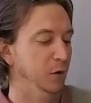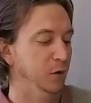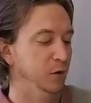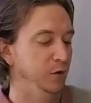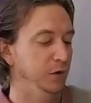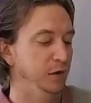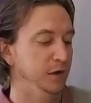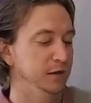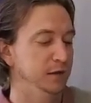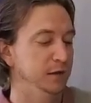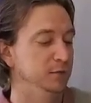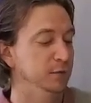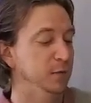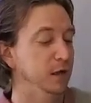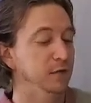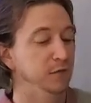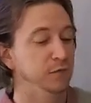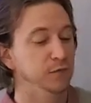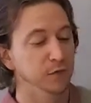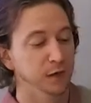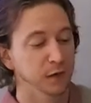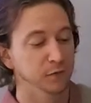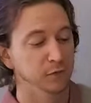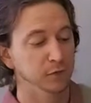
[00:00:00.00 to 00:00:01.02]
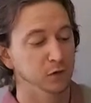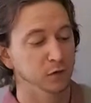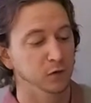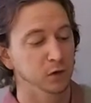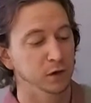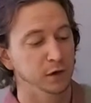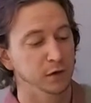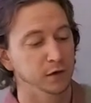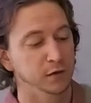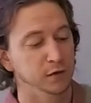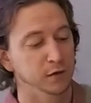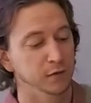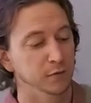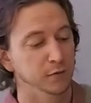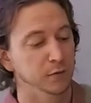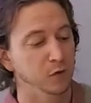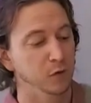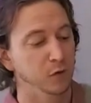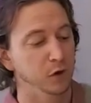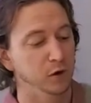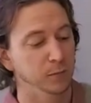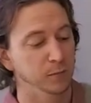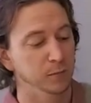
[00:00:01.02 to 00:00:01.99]
This is my favorite one of the
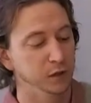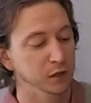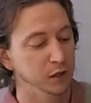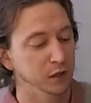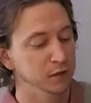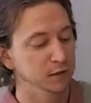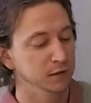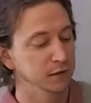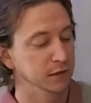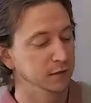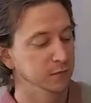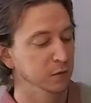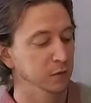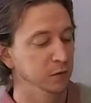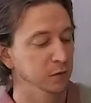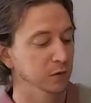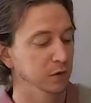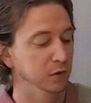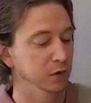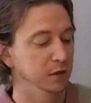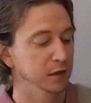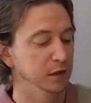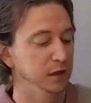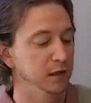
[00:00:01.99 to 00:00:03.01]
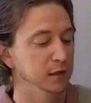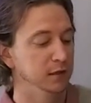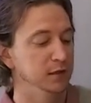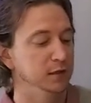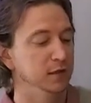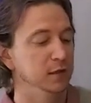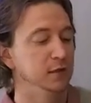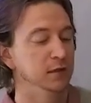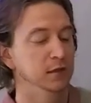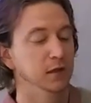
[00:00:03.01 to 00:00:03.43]
4 books that have been released.